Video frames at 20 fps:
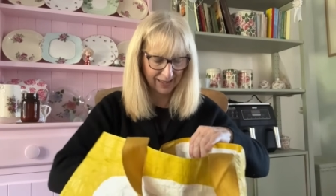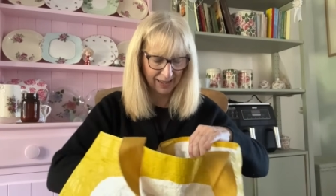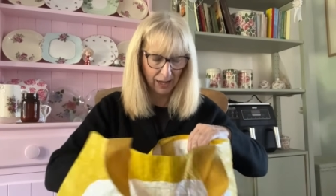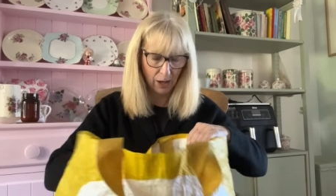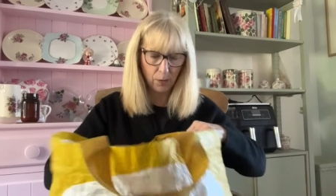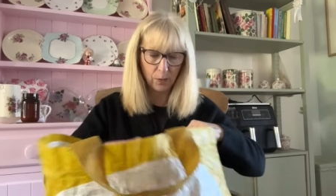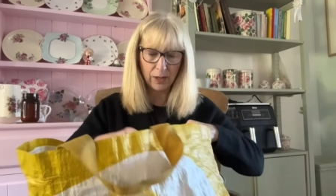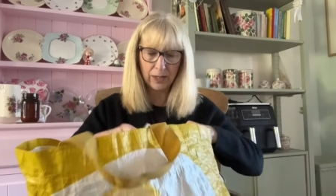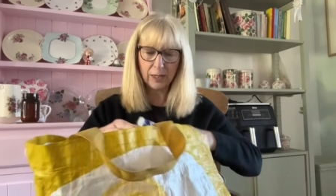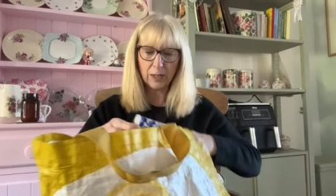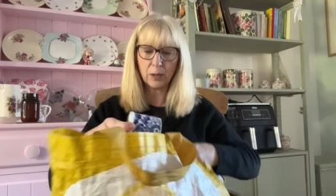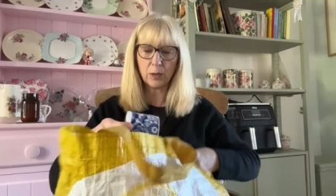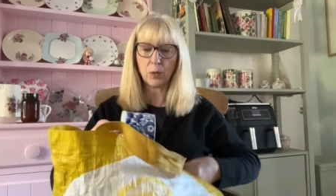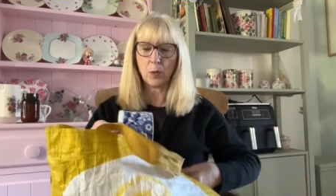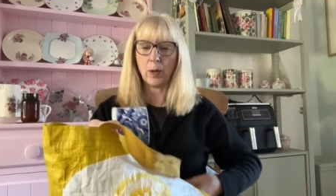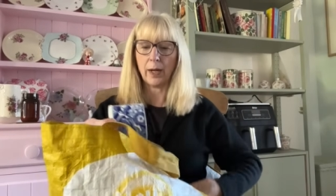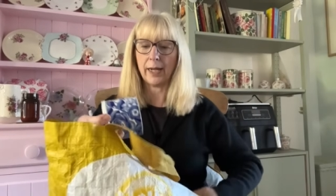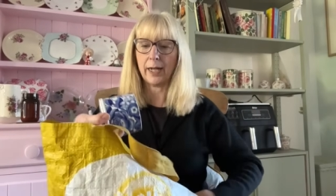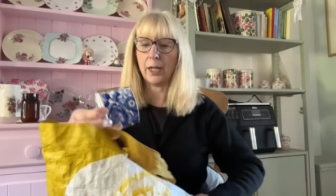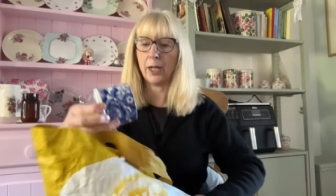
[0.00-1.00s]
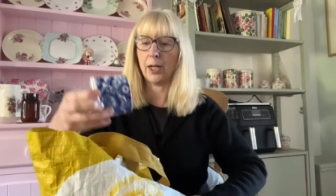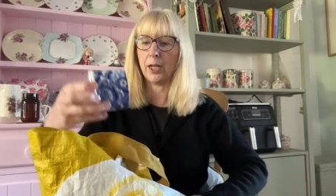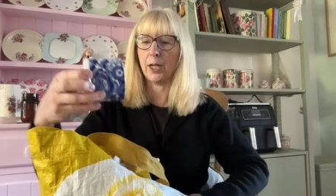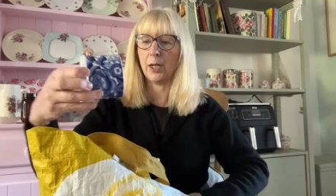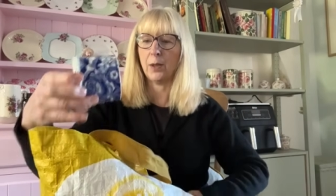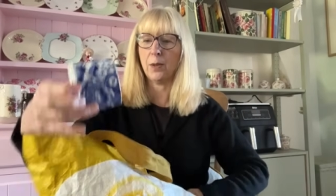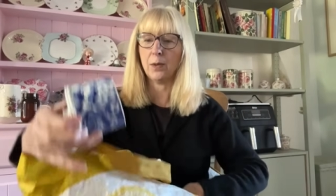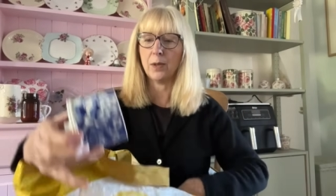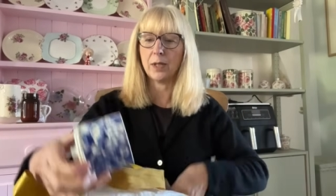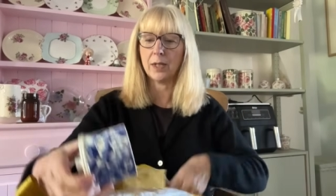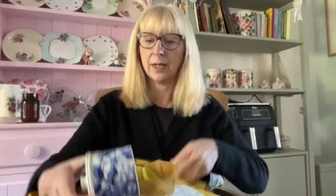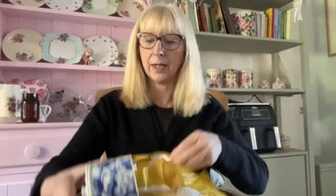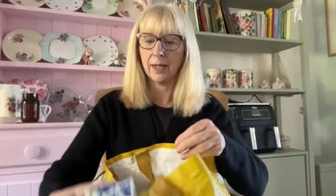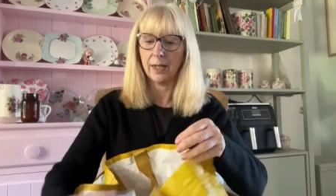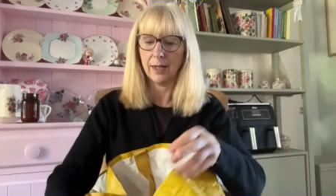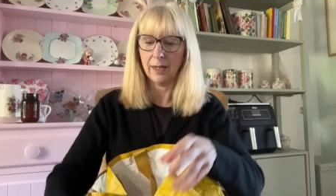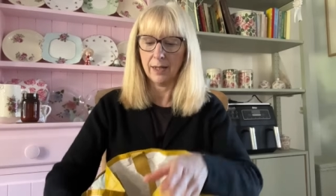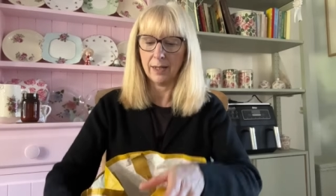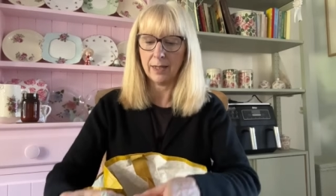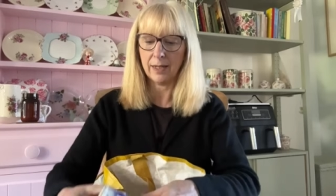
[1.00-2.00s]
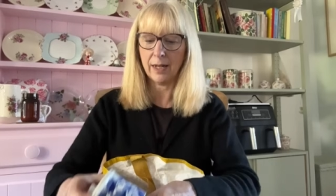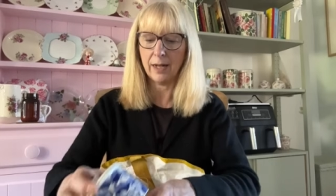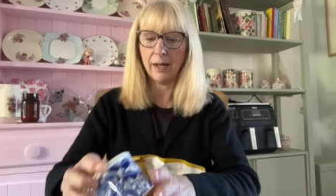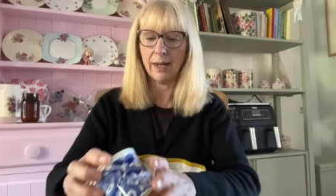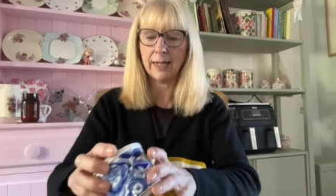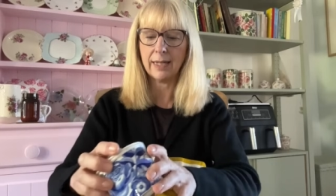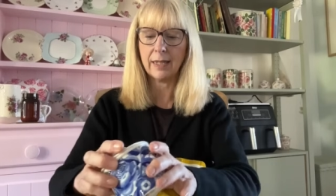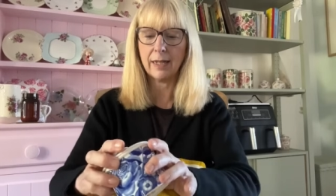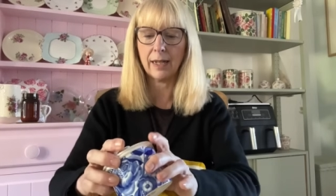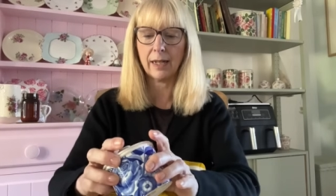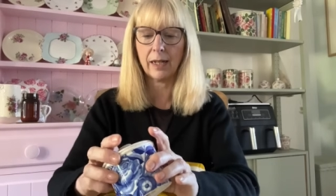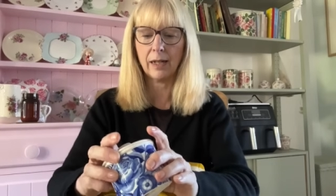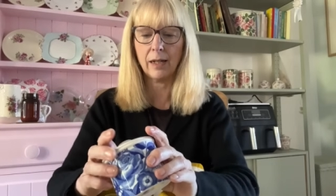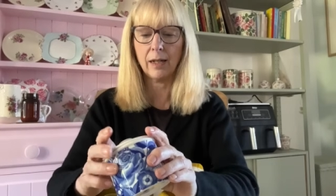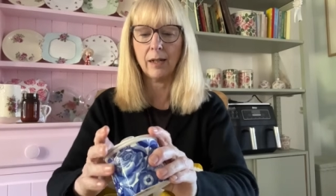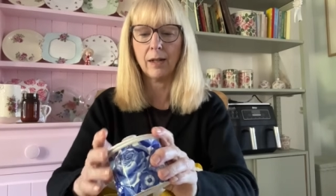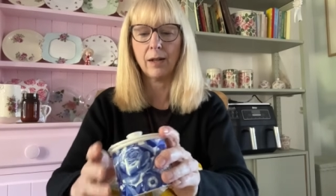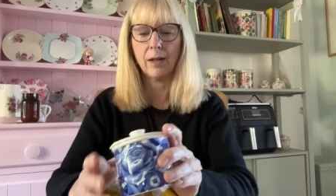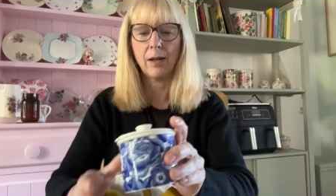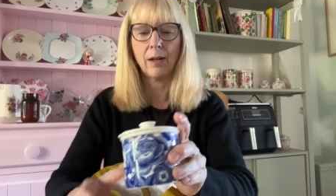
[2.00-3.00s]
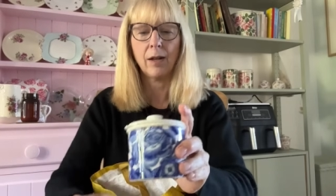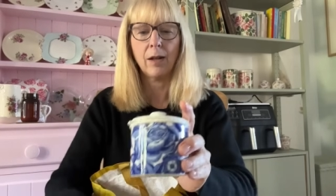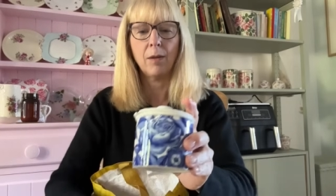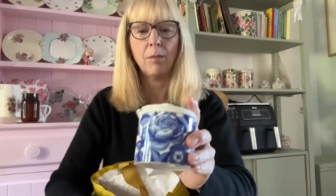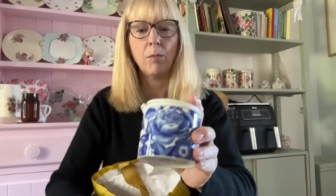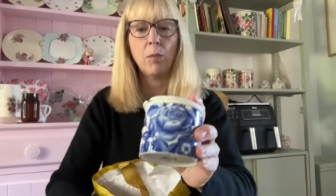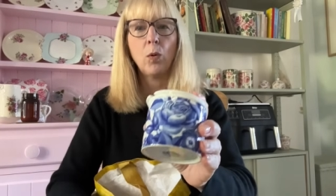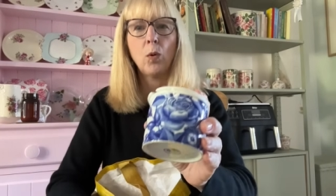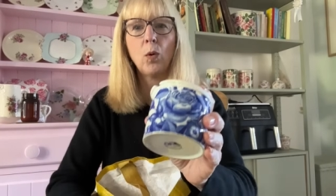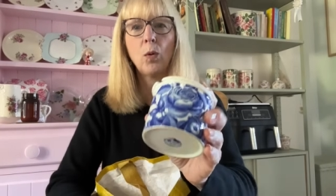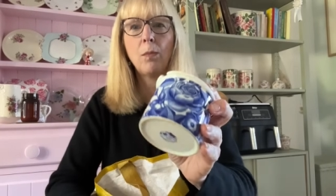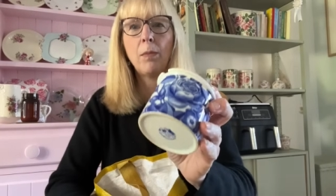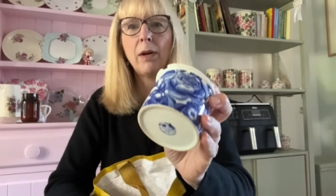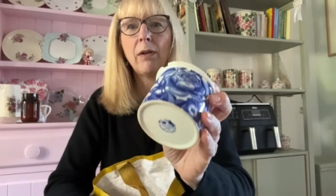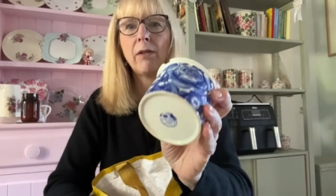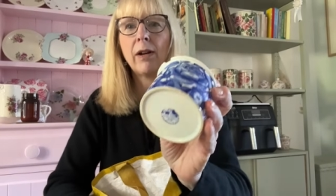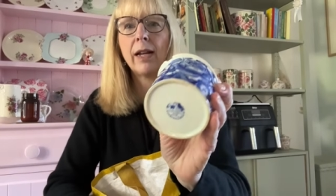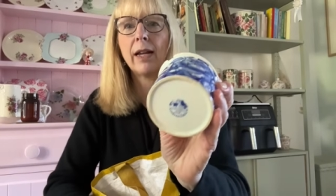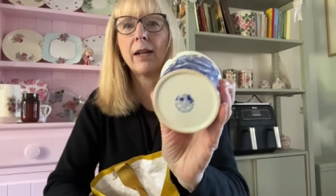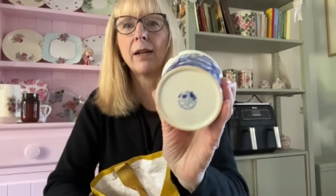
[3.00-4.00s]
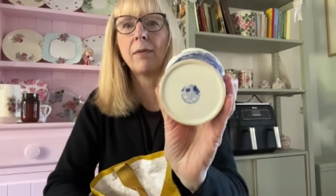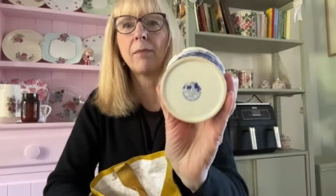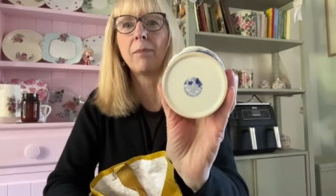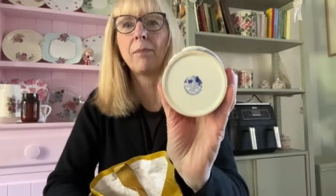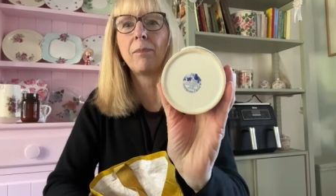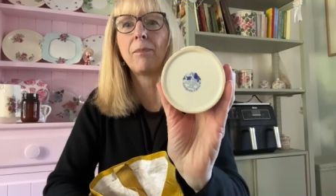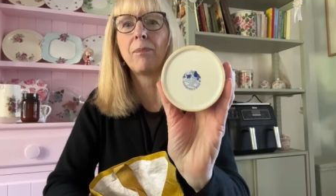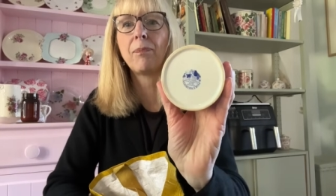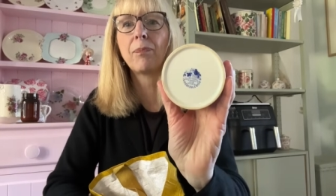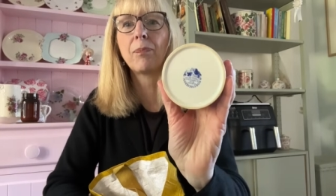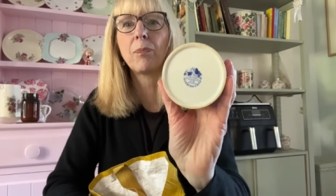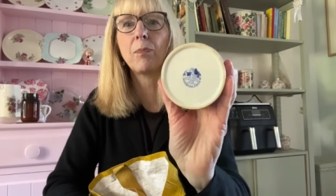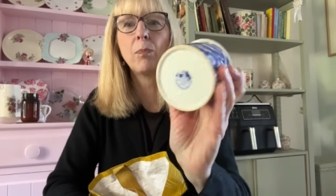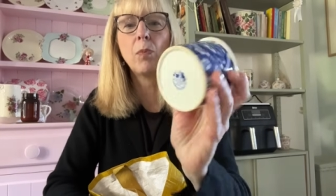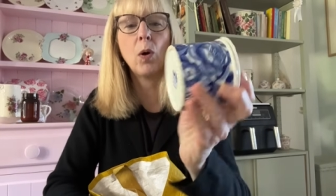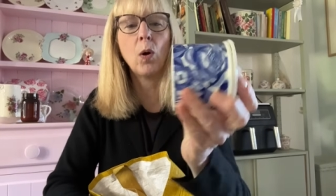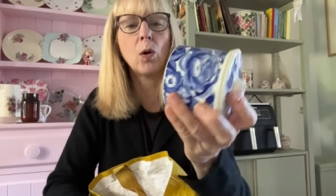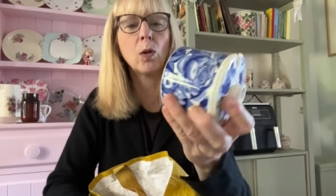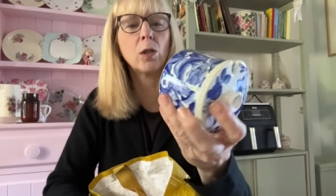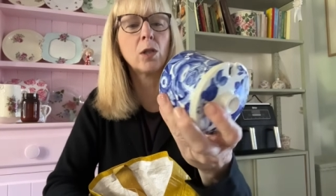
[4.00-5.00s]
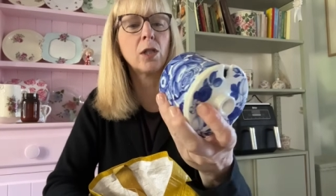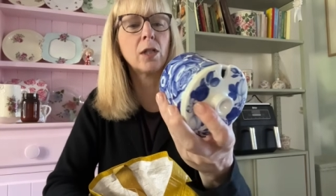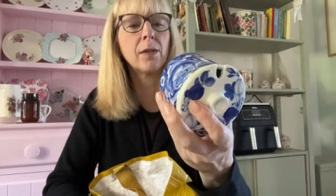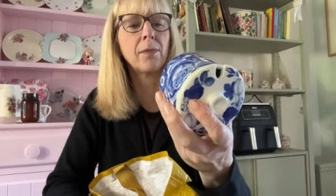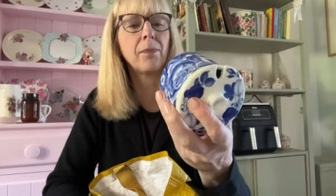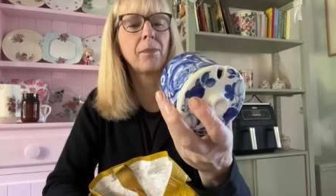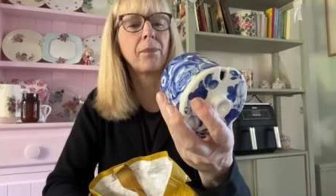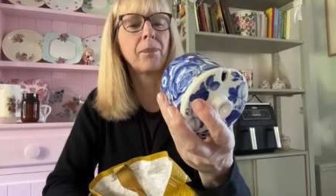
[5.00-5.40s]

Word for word: Well, this is quite cute. It's a nice little Portmeirion pot.